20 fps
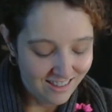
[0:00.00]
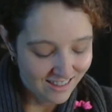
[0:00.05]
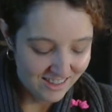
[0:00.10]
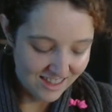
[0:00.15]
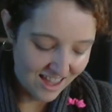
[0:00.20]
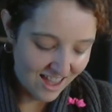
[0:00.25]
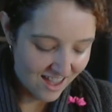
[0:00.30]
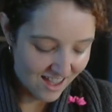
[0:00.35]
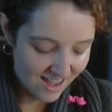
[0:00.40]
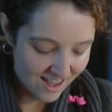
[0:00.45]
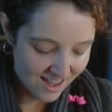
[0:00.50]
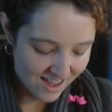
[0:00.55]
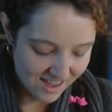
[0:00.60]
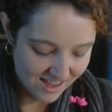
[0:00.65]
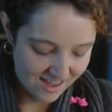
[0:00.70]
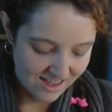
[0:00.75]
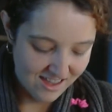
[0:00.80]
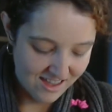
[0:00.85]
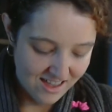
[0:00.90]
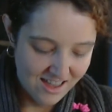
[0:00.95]
Yay.
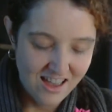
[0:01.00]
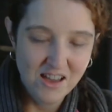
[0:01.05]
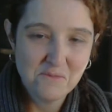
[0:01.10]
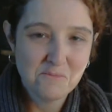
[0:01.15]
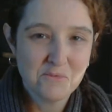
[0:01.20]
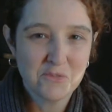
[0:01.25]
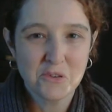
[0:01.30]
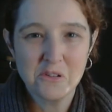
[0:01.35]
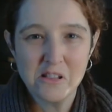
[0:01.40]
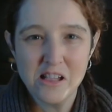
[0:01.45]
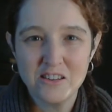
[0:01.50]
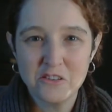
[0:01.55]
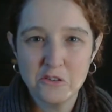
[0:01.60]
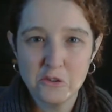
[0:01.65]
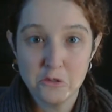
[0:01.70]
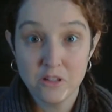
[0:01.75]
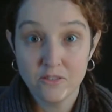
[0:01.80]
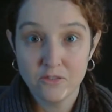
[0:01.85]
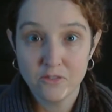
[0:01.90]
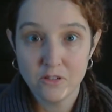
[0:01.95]
I'm so glad
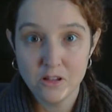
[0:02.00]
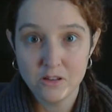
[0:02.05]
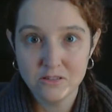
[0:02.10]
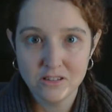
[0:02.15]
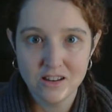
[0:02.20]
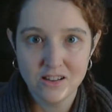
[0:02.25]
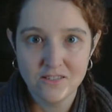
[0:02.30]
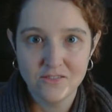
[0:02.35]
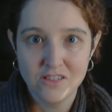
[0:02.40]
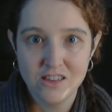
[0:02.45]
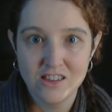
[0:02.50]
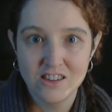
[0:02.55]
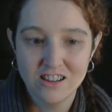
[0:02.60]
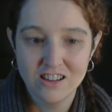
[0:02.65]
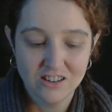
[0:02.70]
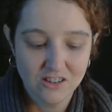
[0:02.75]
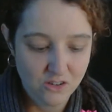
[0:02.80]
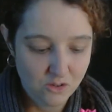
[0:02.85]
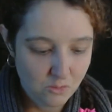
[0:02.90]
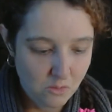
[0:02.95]
you live close enough that you
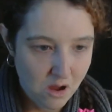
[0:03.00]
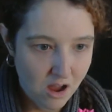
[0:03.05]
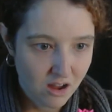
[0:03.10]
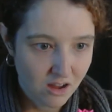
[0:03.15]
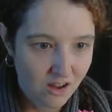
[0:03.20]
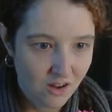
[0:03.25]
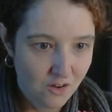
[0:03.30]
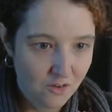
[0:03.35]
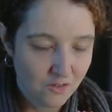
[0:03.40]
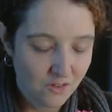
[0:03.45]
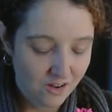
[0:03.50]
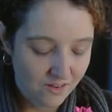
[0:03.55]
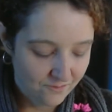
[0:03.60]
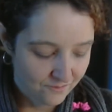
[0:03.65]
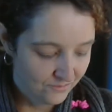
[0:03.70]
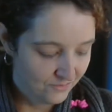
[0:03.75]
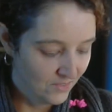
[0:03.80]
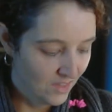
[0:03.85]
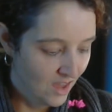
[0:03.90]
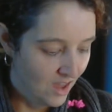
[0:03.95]
can just walk over.
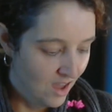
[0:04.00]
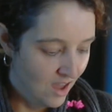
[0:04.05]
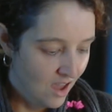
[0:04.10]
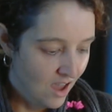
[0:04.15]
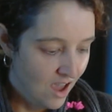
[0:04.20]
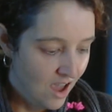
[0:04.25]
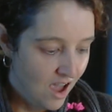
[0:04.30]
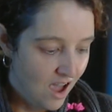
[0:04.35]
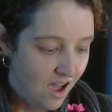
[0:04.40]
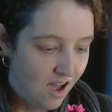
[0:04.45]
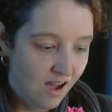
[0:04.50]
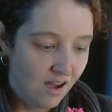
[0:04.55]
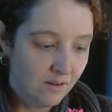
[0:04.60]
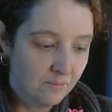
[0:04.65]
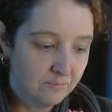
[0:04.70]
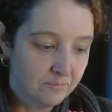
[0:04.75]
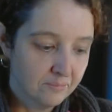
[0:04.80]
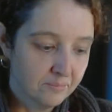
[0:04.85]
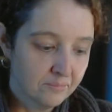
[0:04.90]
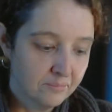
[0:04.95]

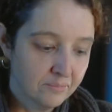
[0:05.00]
Um,